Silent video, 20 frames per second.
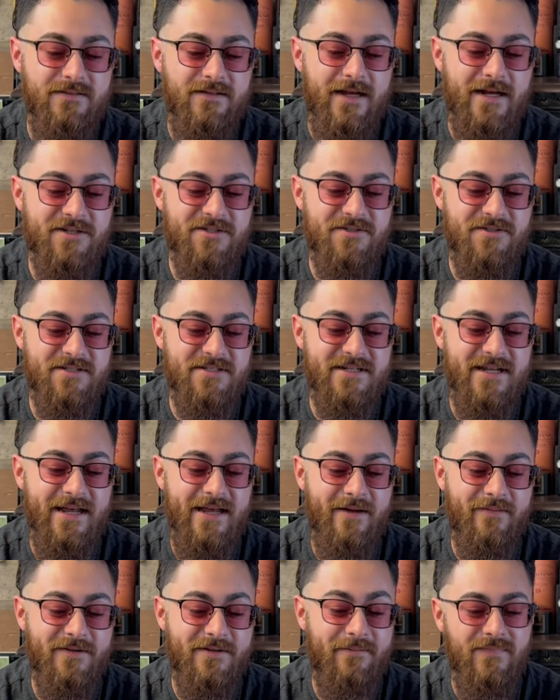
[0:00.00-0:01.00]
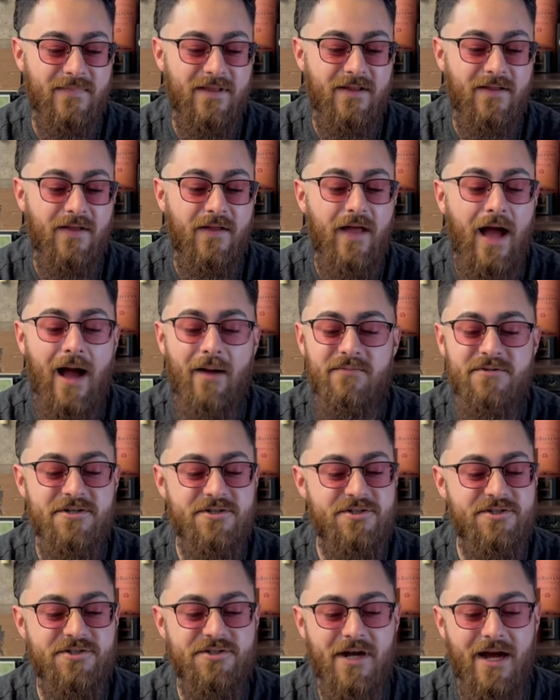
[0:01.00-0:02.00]
extra scammed. I'm
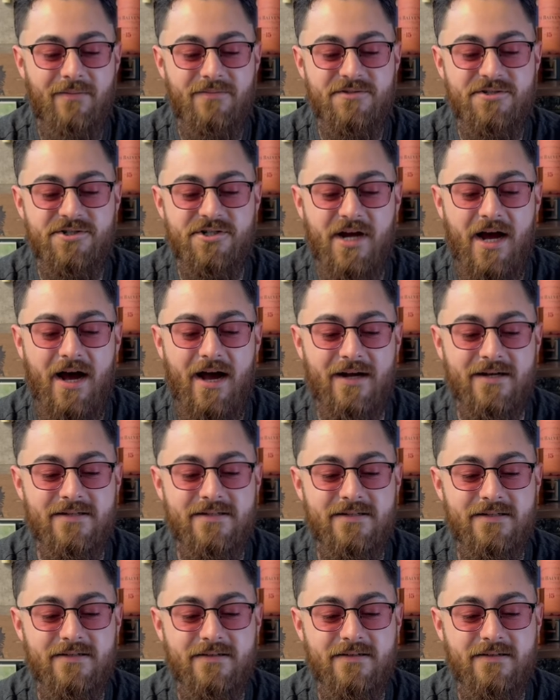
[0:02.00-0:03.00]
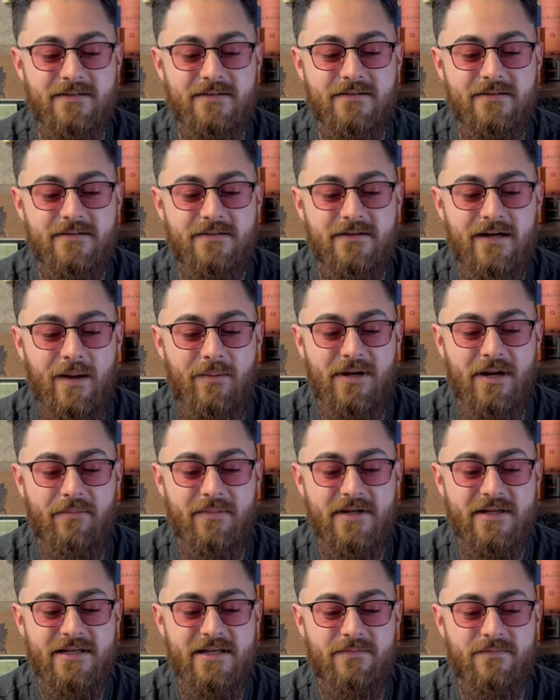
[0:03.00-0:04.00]
just I'm shocked. I mean, I'm
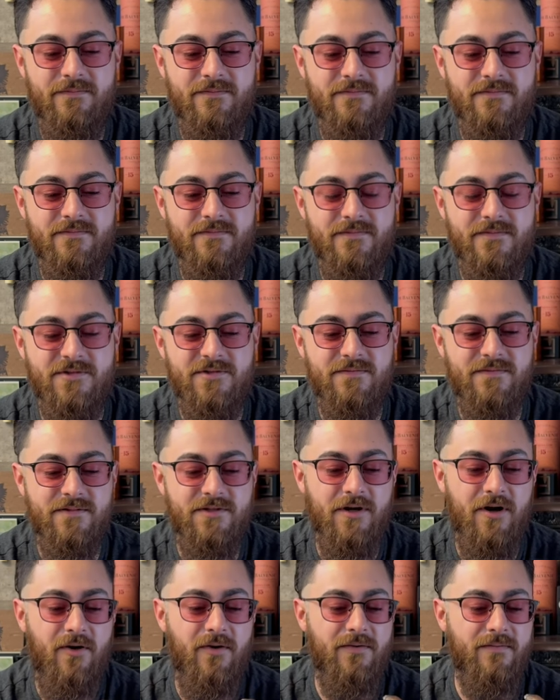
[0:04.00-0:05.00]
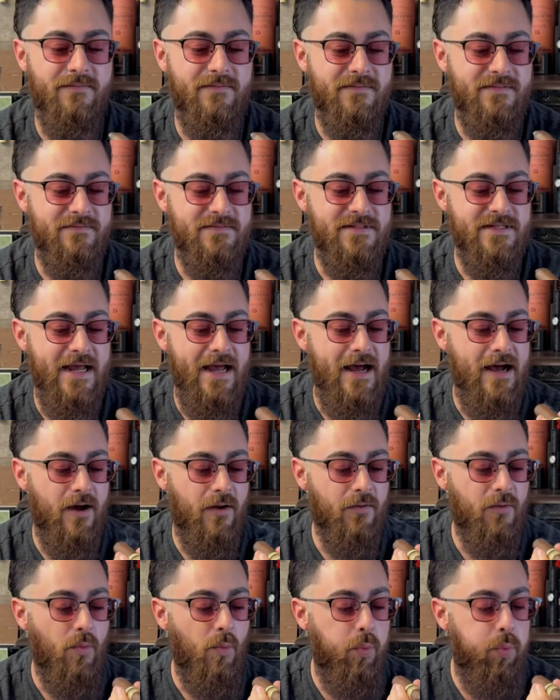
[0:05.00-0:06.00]
going to keep going
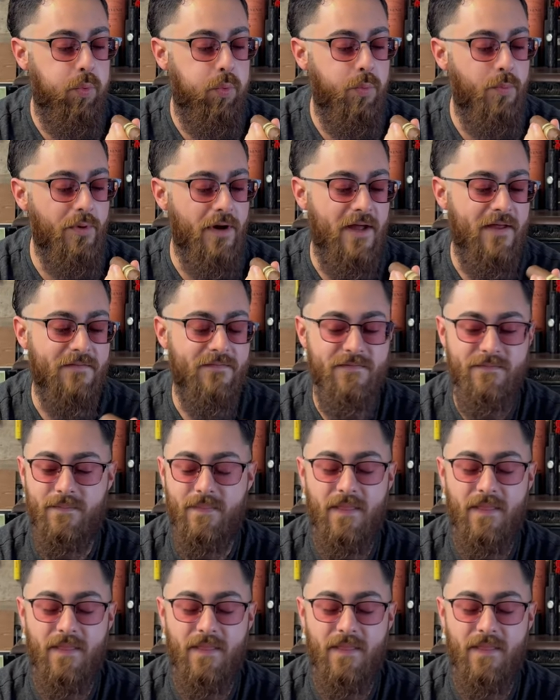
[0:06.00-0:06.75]
down, but